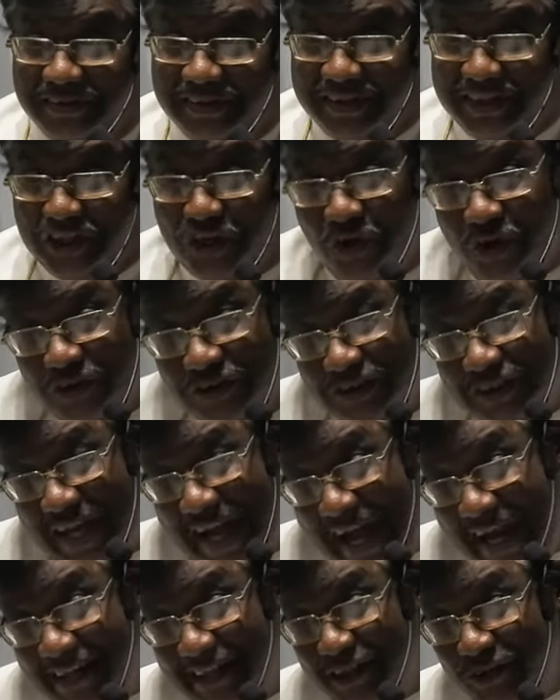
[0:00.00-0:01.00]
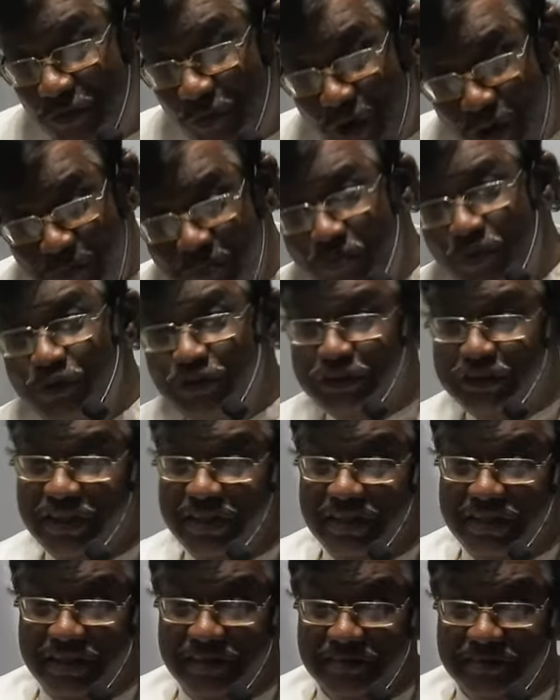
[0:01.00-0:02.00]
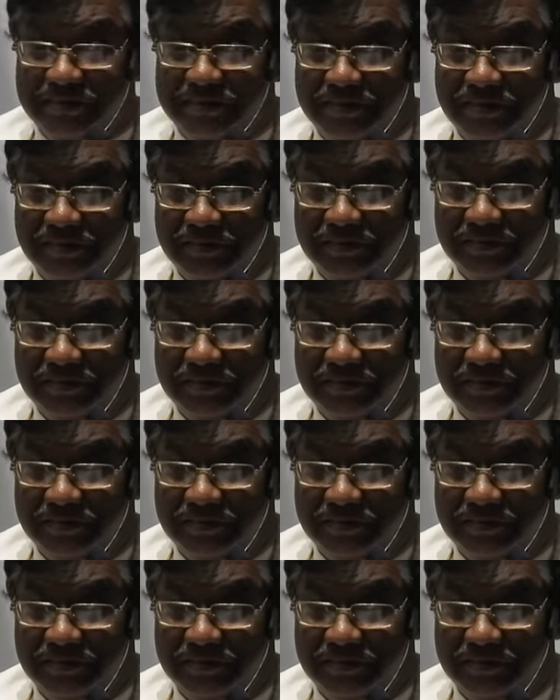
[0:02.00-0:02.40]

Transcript: He also added one more sentence